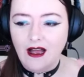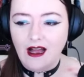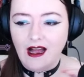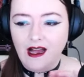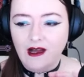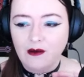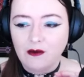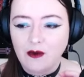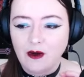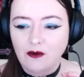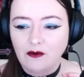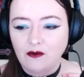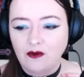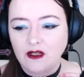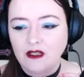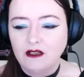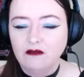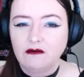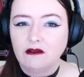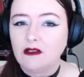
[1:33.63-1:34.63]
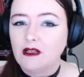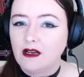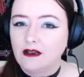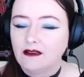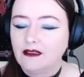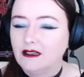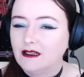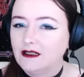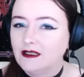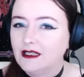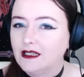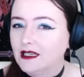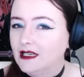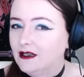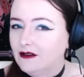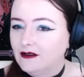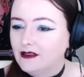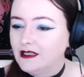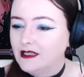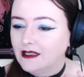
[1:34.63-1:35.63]
I'm really reluctant to
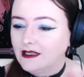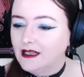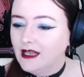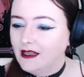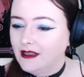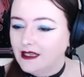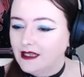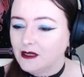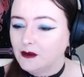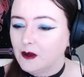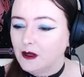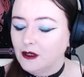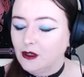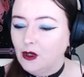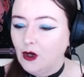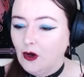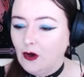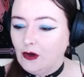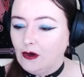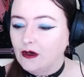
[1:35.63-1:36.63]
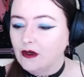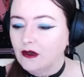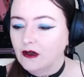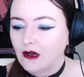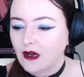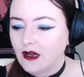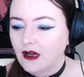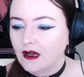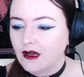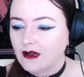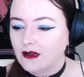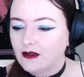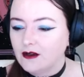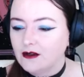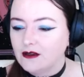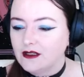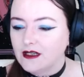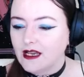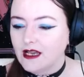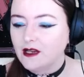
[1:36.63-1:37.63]
give to let this one go
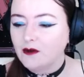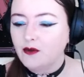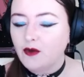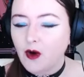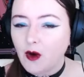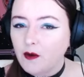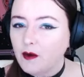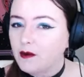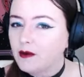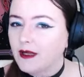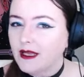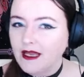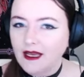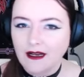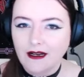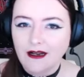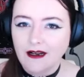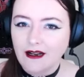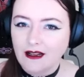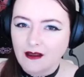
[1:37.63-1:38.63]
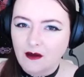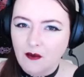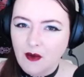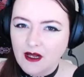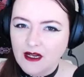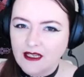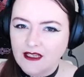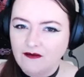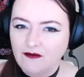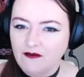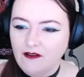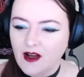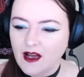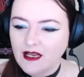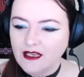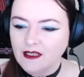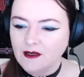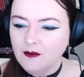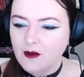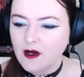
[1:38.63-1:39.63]
because I could probably get another better
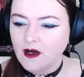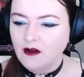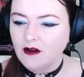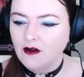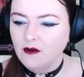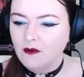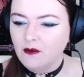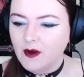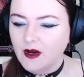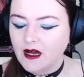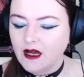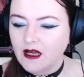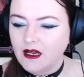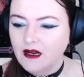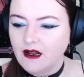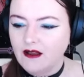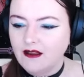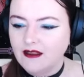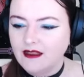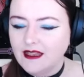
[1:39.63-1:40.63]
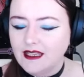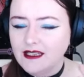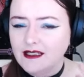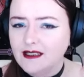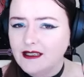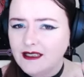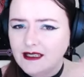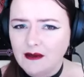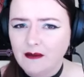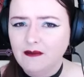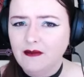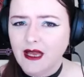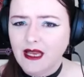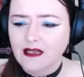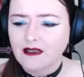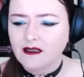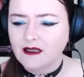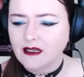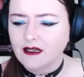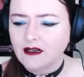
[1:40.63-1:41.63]
fire spell, but this is
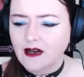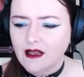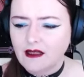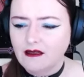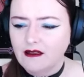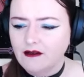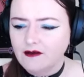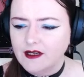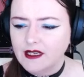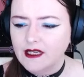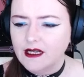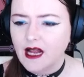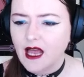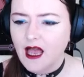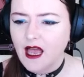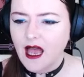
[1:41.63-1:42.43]
amazing and I love it.